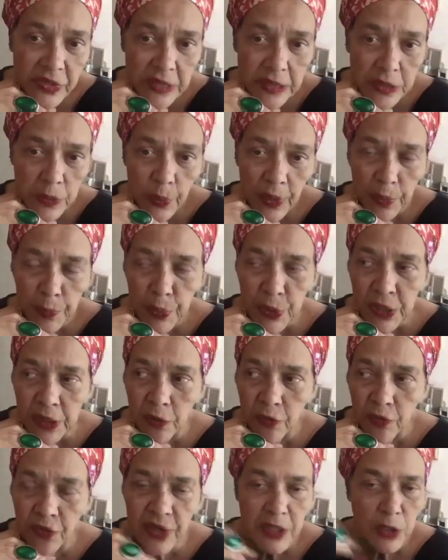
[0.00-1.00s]
were happening in
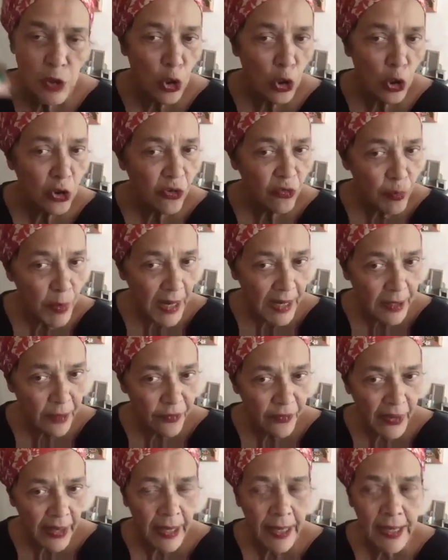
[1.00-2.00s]
France, a lot of
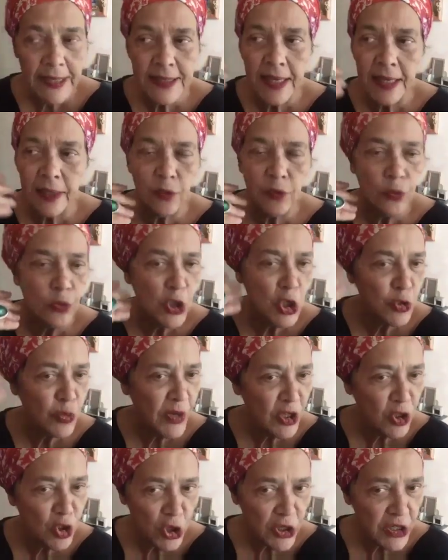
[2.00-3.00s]
blackface, and which were
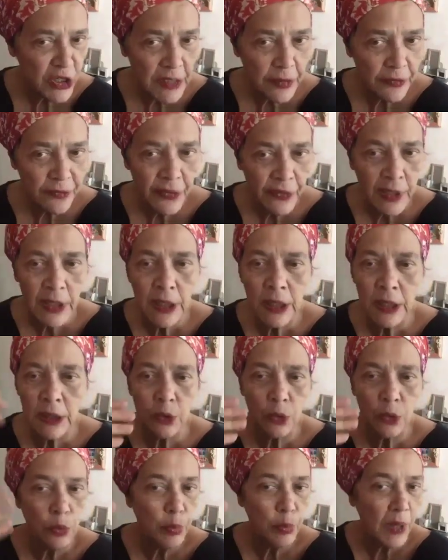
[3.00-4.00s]
justified,
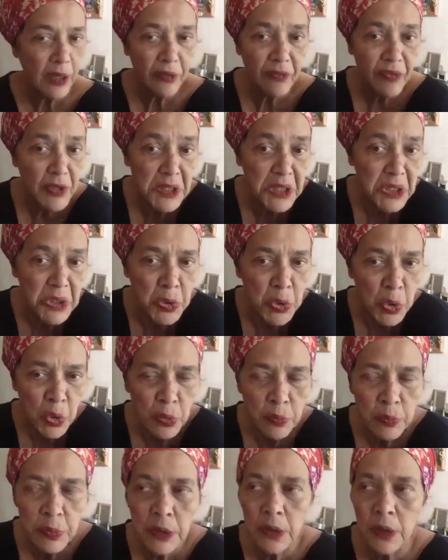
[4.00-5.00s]
blackface is
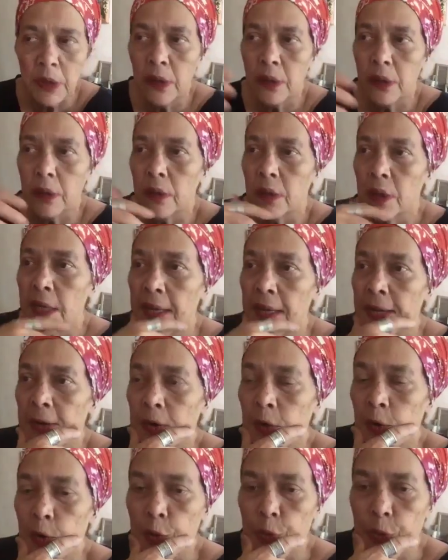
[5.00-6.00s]
normal,
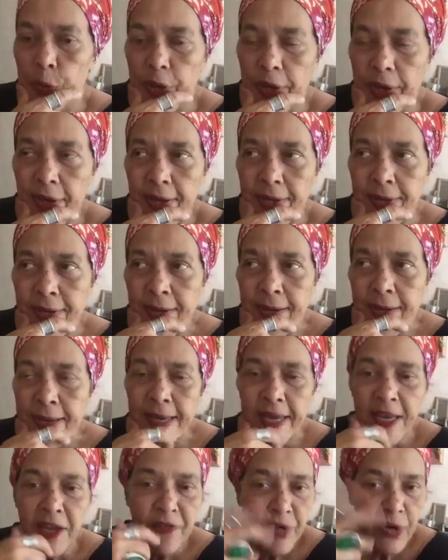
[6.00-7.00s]
and
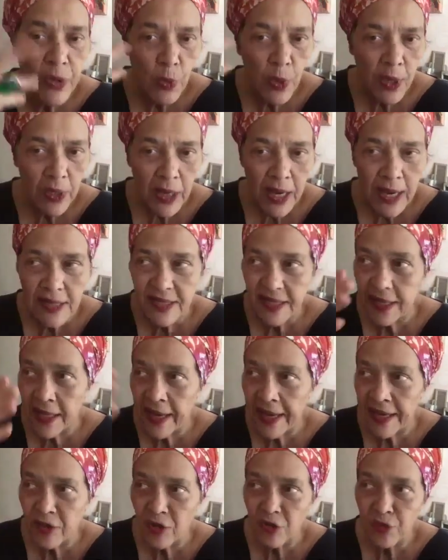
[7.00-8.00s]
everyone at the
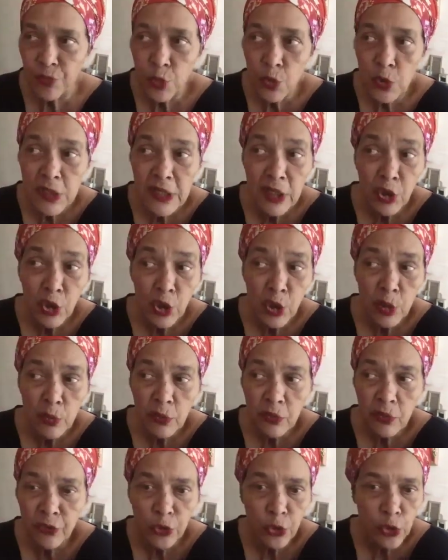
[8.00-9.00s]
head of museum,
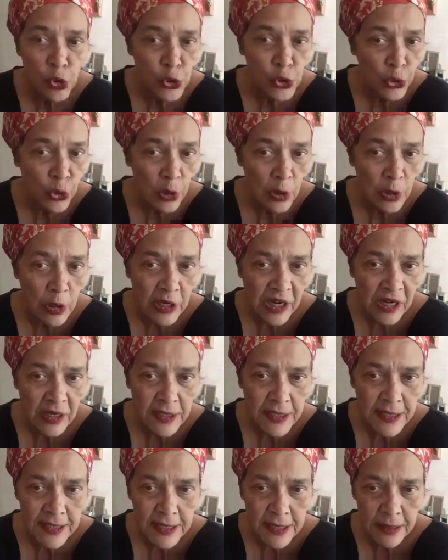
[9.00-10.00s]
of cultural
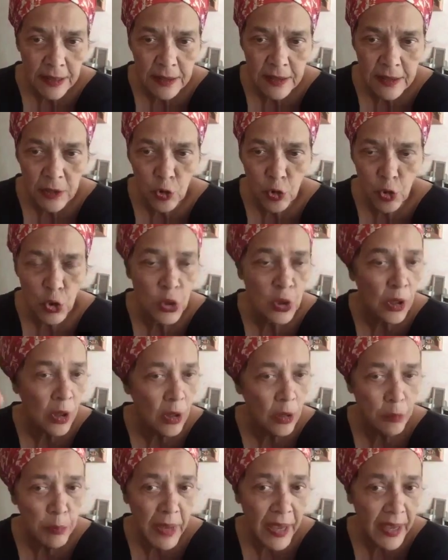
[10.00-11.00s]
artistic institution
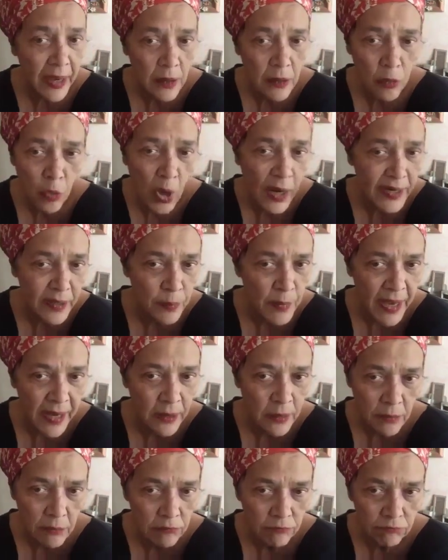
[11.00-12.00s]
are men, white
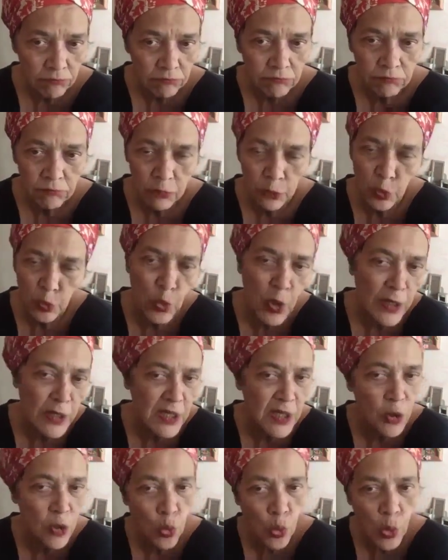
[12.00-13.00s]
men,
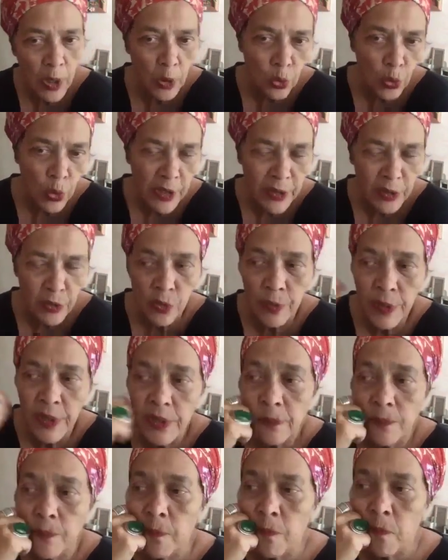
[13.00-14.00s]
once in a while a white
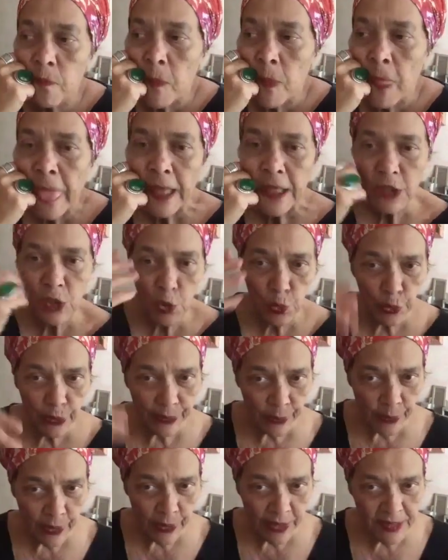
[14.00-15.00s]
woman. So we
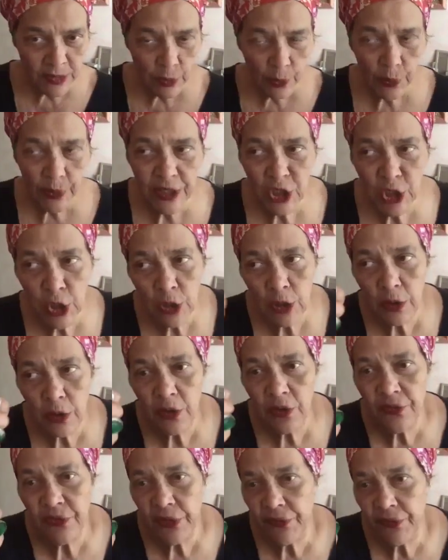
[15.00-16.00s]
raised the question
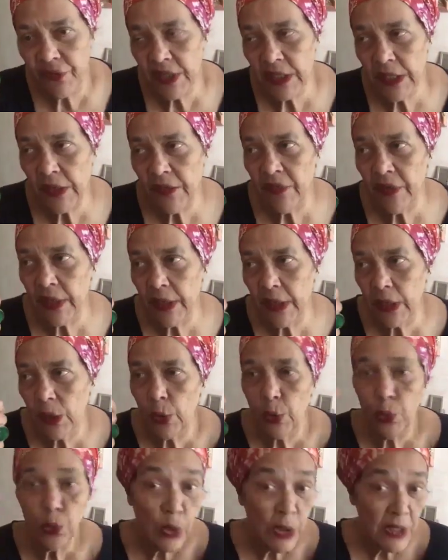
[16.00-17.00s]
of effectively
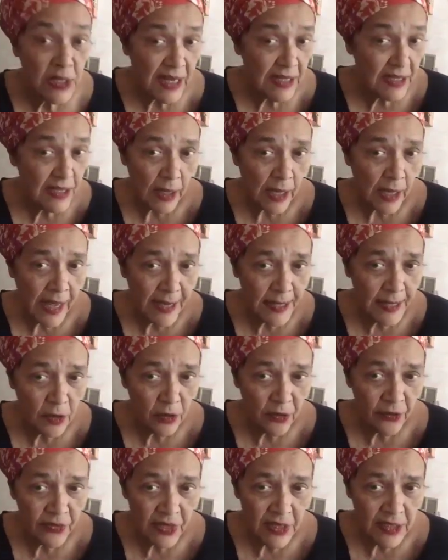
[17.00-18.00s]
who is at the head
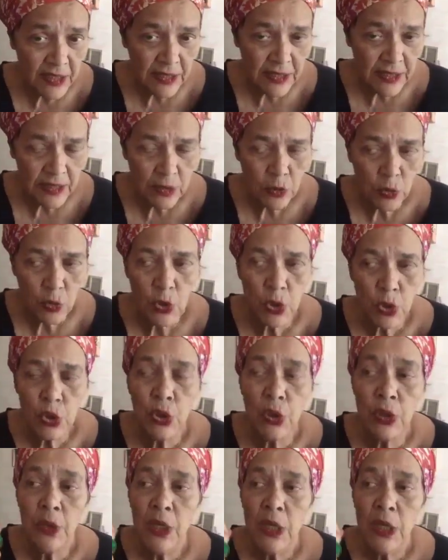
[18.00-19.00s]
of this
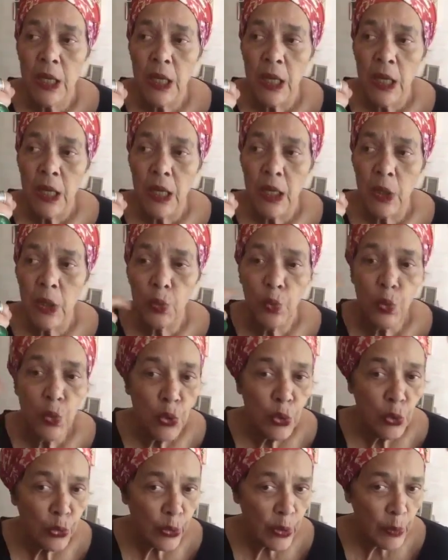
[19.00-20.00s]
institution,
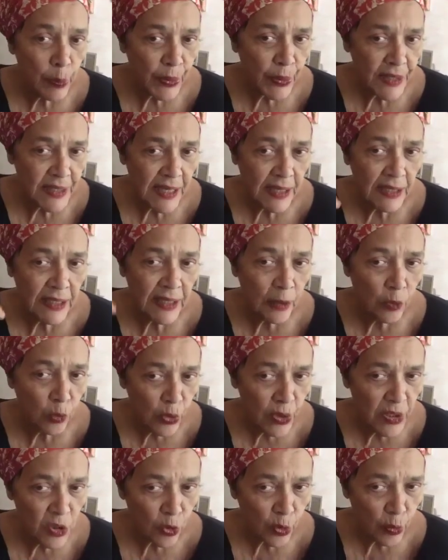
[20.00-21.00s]
who represent and who
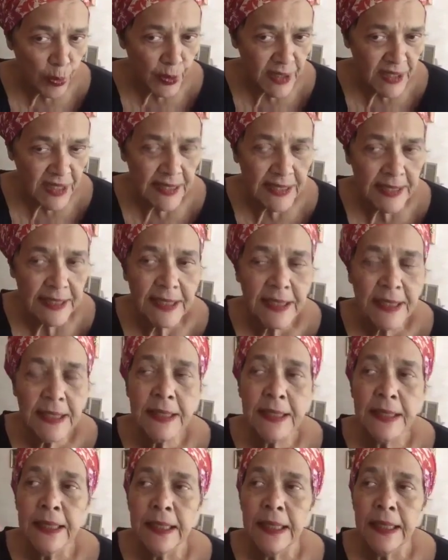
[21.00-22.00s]
is represented,
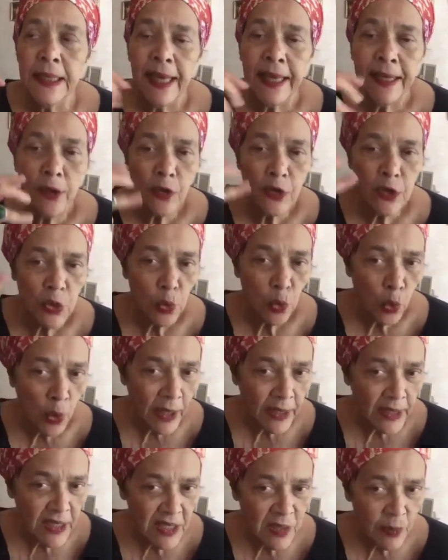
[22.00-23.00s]
and also
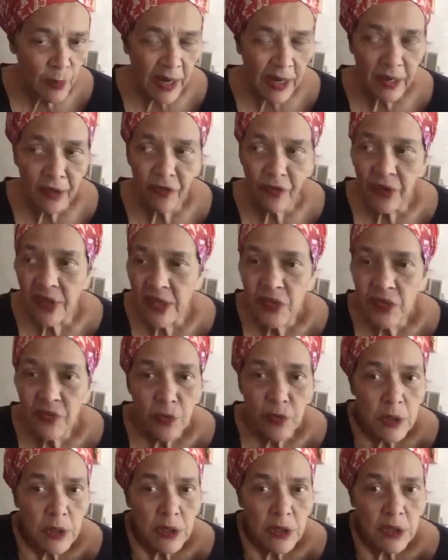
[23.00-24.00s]
why is blackface,
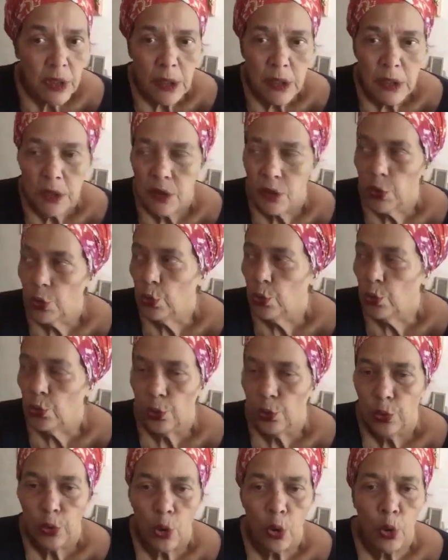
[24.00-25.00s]
for instance,
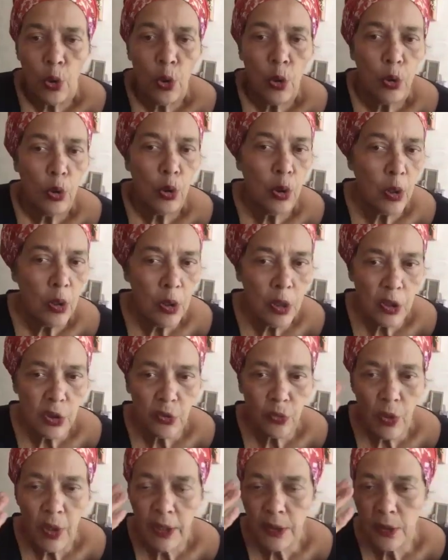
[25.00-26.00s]
oh God,
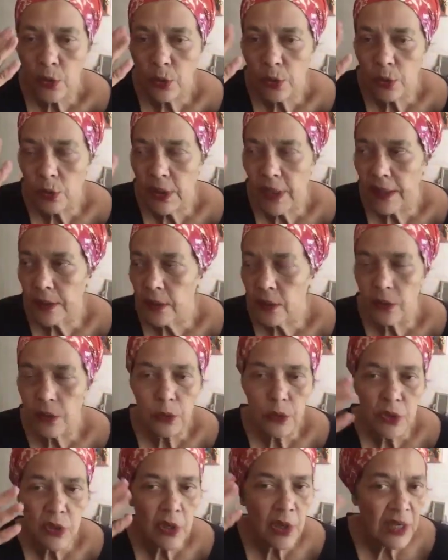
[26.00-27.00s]
why do you get
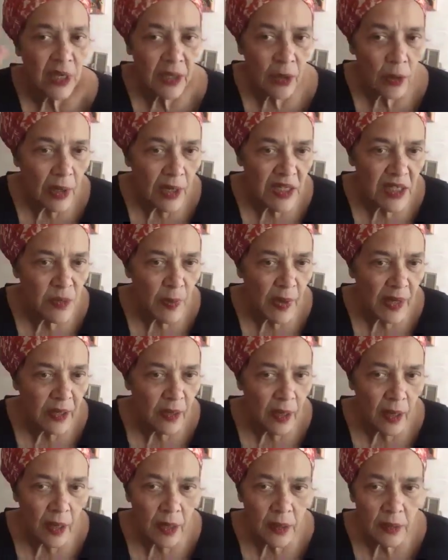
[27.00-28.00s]
scandalized by
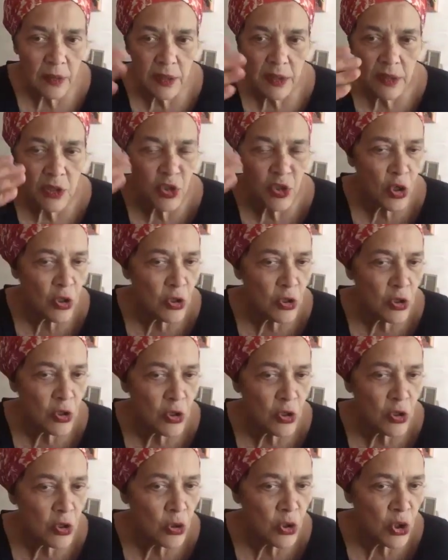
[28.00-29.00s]
that? It's just a
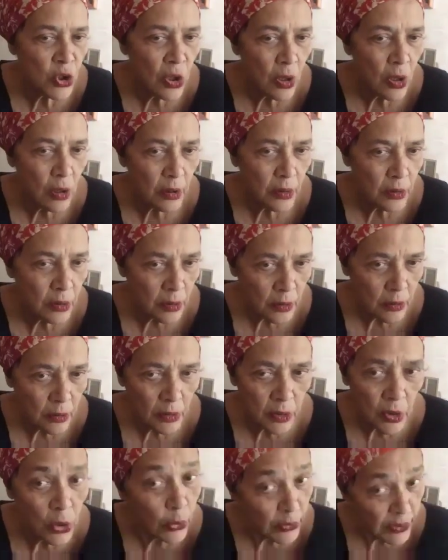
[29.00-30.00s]
joke, No, it's